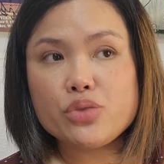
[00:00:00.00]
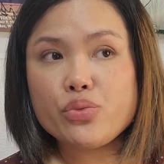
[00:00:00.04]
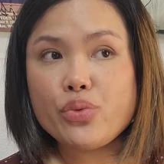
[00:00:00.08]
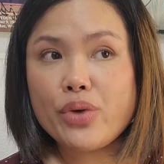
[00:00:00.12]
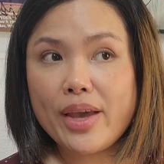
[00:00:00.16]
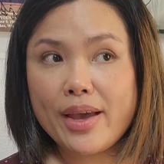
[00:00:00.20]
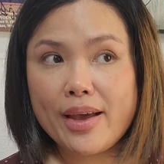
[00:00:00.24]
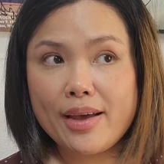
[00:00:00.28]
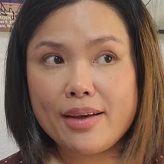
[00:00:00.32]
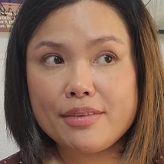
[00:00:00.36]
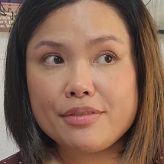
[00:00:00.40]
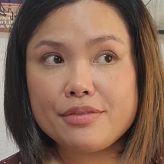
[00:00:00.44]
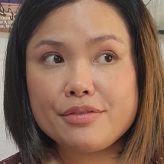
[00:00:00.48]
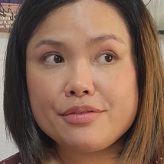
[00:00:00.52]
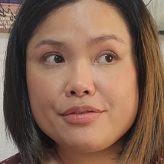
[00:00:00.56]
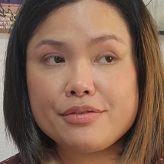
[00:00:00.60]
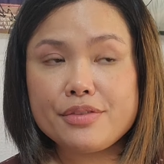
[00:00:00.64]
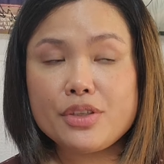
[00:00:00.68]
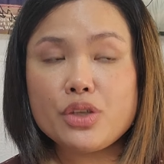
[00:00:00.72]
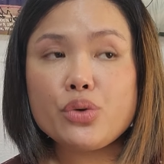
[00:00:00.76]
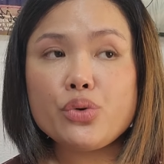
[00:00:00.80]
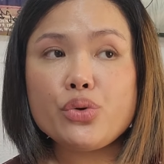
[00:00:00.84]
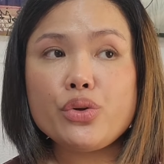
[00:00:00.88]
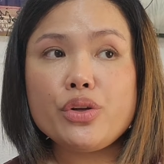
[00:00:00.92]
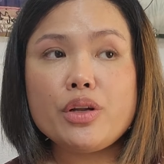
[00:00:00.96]
We have
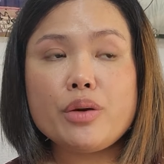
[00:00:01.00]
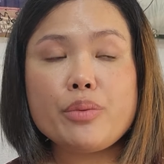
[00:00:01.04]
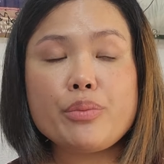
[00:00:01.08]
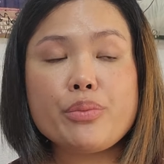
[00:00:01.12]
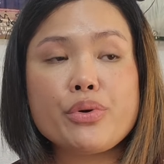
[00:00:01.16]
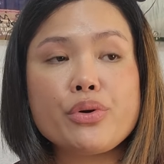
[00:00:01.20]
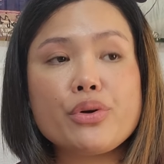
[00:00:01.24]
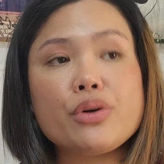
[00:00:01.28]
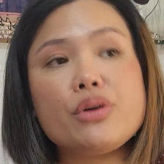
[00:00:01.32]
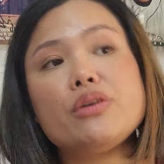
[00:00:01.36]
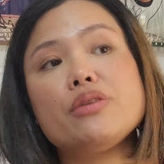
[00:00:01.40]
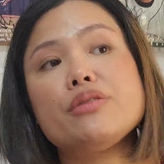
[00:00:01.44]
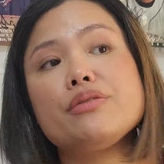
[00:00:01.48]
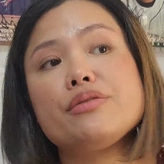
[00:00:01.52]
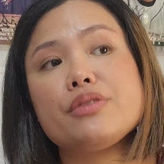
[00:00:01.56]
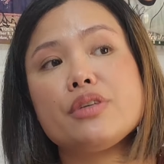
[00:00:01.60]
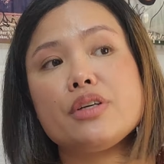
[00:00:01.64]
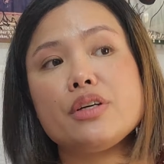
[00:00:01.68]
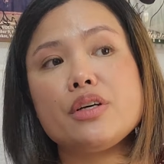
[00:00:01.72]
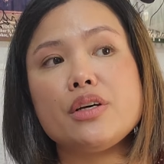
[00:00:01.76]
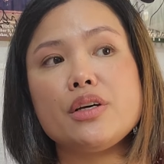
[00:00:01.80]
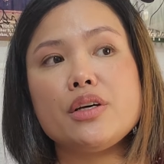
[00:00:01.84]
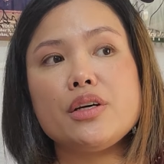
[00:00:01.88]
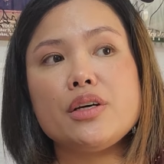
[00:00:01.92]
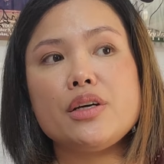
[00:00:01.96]
a good number of
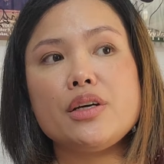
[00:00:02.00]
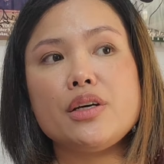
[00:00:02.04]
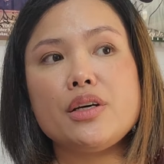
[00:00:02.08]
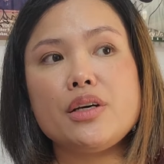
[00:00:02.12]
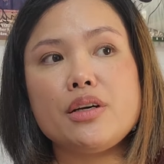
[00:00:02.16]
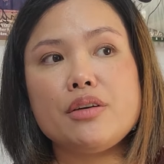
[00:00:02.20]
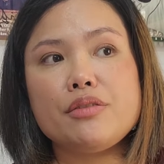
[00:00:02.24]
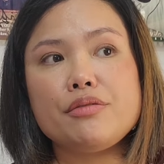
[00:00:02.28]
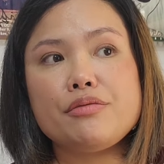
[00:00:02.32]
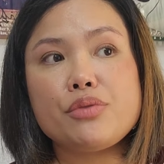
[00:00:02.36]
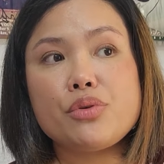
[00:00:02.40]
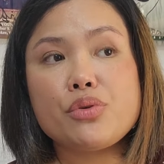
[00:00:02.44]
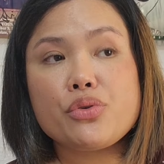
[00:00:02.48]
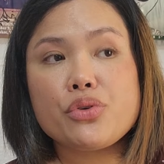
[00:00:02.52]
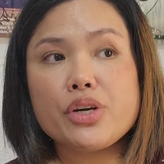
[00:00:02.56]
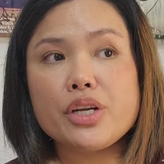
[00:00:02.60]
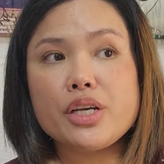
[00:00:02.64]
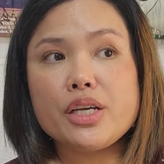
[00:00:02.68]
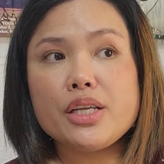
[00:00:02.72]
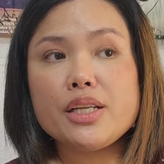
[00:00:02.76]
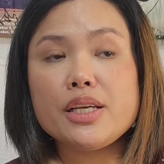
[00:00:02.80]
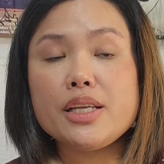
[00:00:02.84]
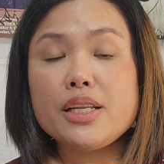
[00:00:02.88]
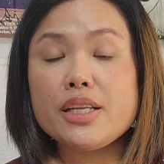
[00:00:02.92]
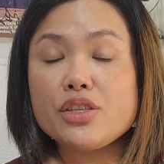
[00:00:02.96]

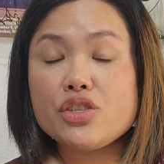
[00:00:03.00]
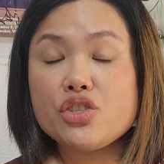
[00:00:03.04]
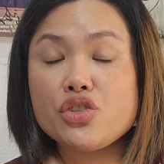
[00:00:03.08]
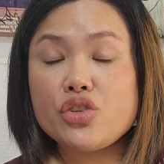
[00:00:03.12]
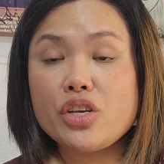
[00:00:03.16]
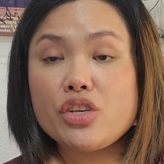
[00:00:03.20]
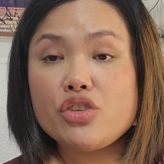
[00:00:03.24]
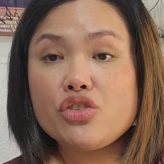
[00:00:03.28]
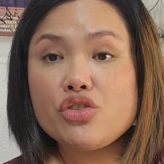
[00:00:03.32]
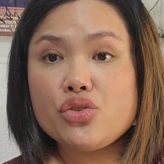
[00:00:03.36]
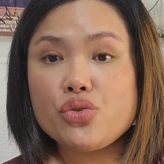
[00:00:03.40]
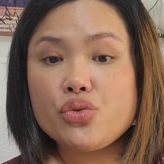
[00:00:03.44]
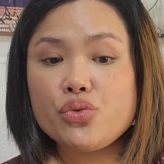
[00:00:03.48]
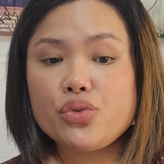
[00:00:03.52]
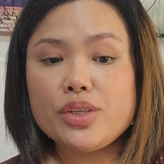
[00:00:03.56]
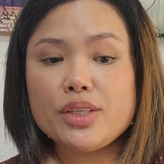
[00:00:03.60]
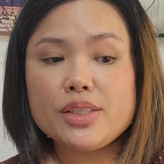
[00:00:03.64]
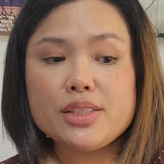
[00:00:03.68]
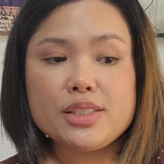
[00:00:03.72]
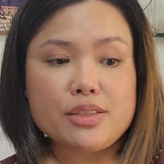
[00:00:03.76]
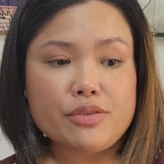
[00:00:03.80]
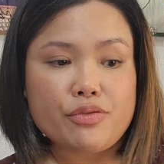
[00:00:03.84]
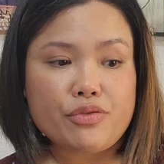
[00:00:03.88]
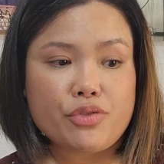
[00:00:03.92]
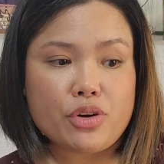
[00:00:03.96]
foreign and exchange
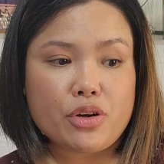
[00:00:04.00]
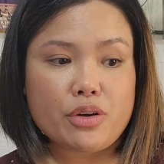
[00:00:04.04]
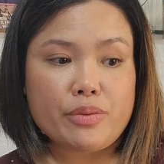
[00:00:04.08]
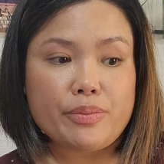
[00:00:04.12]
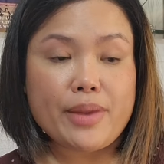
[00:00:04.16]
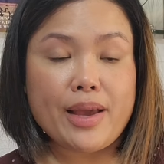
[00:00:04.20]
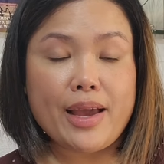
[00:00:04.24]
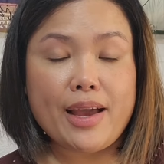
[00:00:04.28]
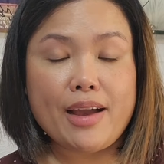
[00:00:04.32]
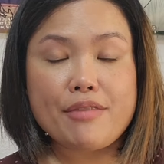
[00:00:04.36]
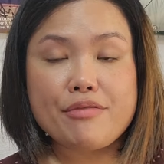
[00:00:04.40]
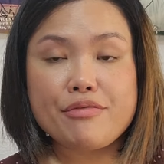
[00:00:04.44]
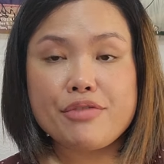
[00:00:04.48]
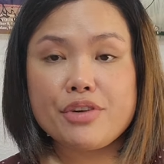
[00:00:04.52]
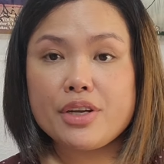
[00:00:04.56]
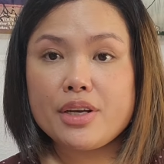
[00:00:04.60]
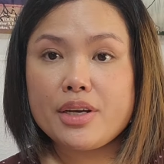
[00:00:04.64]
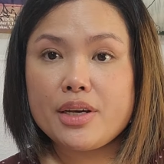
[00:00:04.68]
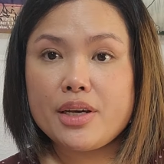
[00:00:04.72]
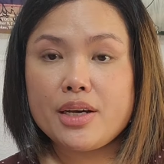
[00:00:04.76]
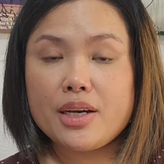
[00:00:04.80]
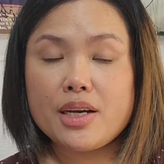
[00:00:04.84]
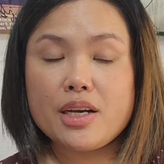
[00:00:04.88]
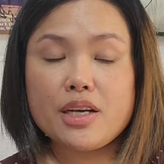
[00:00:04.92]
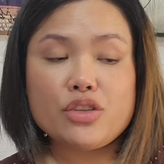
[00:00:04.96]
students from
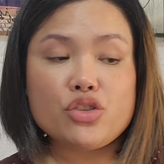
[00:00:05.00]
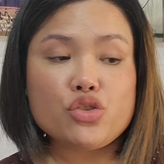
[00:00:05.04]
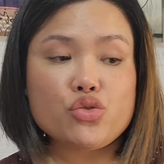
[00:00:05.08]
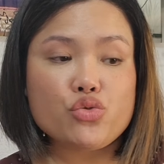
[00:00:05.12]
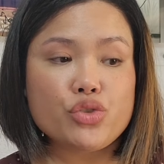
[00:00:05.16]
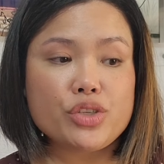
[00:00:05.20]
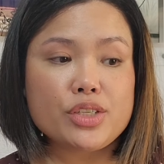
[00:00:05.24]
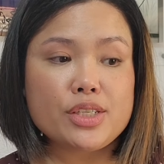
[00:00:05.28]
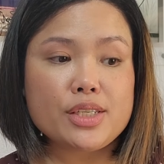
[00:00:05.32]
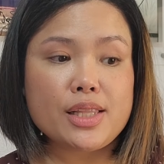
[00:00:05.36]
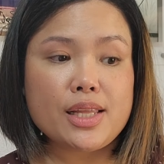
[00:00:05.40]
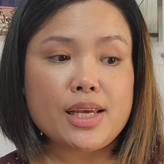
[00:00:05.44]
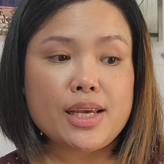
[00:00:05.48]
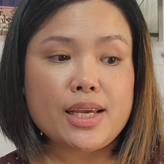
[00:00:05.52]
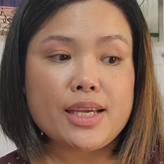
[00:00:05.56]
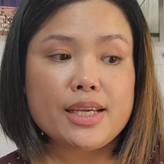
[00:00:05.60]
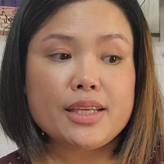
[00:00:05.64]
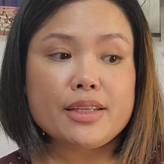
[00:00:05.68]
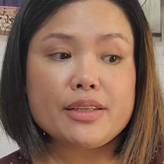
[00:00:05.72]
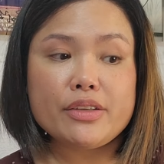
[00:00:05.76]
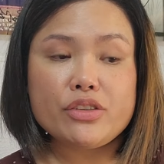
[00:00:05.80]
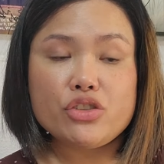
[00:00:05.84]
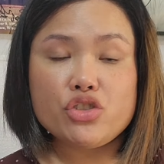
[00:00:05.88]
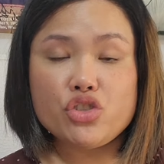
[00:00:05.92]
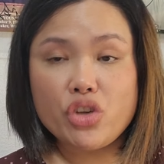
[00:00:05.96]
Africa, countries like
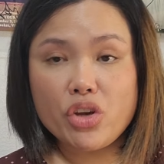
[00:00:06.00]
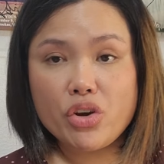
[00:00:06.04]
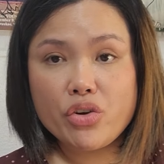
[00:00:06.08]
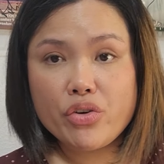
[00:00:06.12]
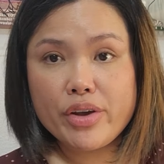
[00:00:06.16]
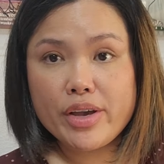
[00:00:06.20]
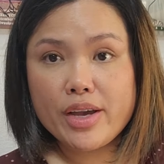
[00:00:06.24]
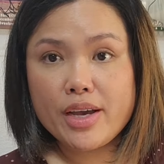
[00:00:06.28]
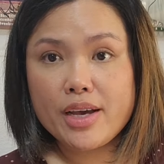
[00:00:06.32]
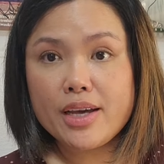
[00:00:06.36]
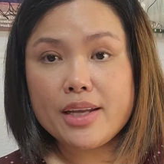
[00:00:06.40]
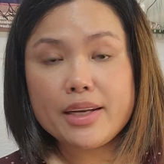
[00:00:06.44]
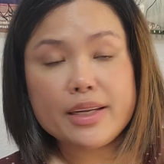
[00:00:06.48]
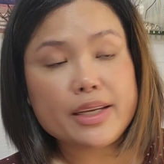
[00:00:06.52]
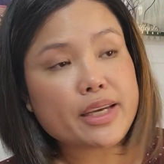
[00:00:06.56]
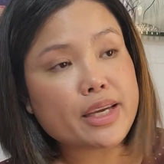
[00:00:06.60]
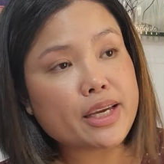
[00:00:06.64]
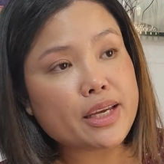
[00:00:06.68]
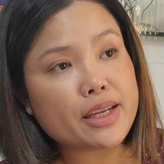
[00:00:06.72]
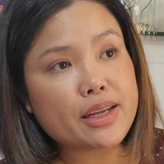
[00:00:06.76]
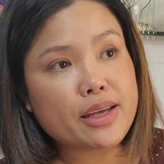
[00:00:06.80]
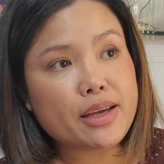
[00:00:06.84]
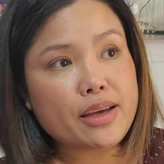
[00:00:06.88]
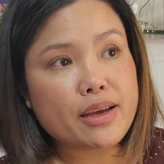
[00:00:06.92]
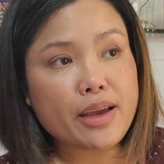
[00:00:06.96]
Nigeria and
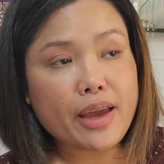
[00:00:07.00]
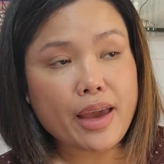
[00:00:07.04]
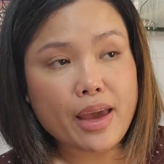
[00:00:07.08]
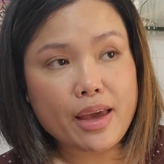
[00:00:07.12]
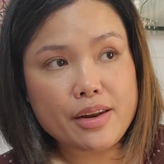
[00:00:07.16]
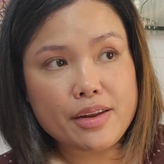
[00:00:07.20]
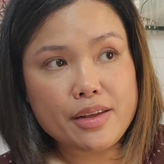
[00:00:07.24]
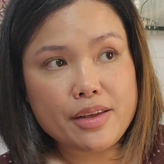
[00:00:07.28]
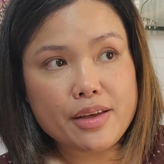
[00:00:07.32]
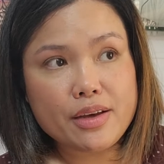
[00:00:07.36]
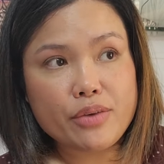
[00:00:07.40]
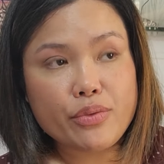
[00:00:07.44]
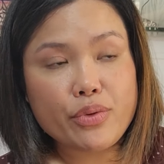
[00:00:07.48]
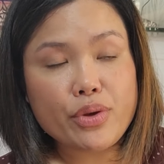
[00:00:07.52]
Kenya.